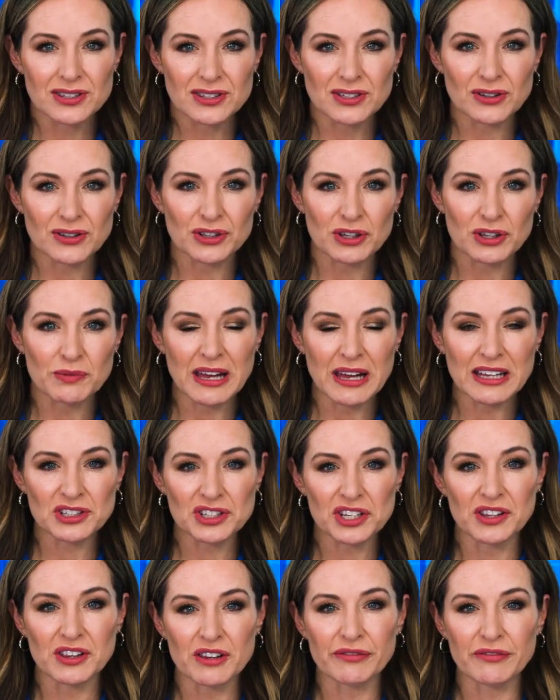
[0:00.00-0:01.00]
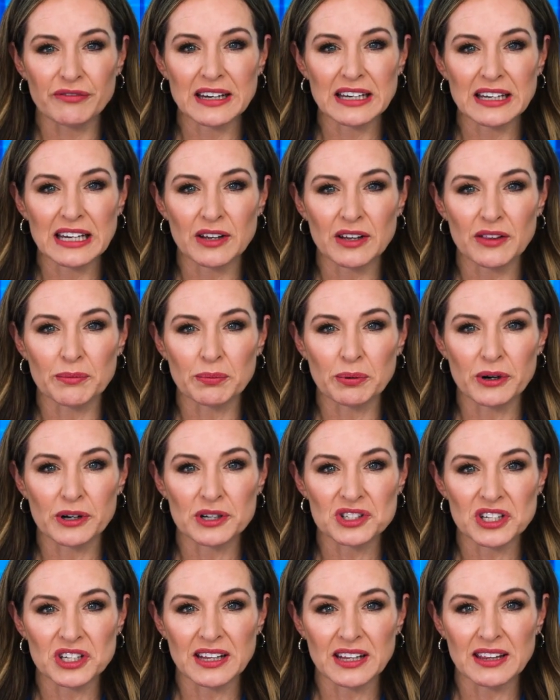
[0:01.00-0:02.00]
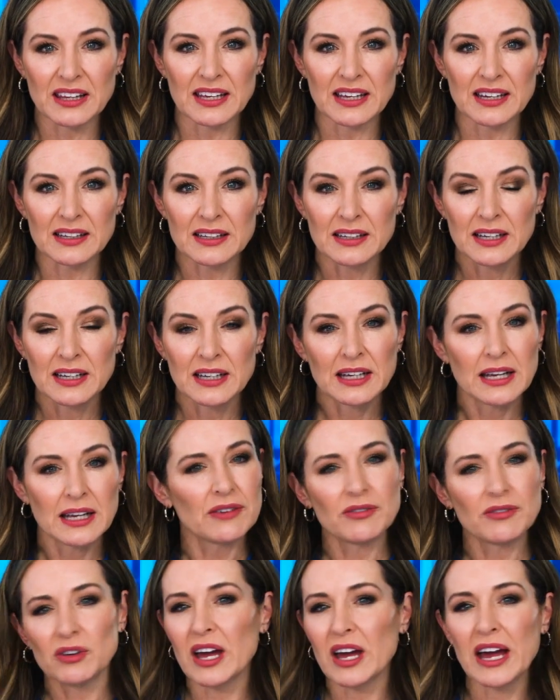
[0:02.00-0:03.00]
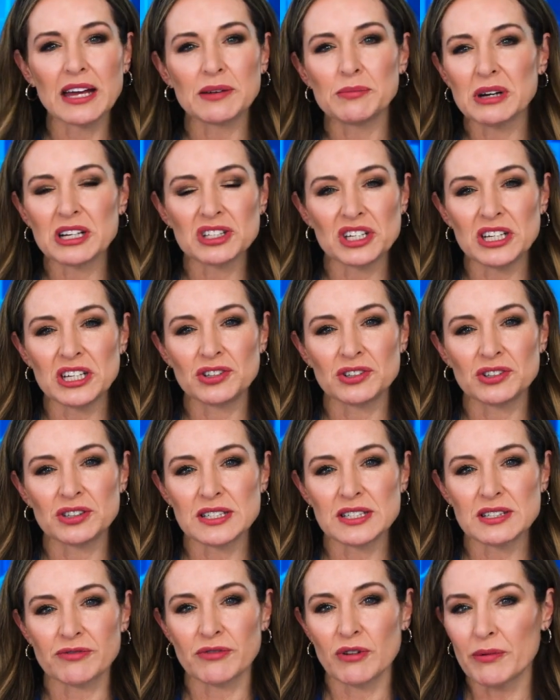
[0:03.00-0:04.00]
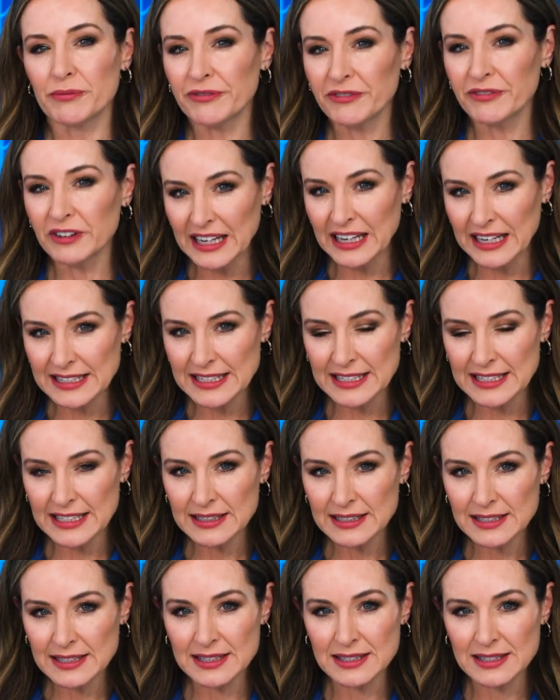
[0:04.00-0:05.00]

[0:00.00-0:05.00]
John, you mentioned the funding of the project there. Have you had much interest from financiers?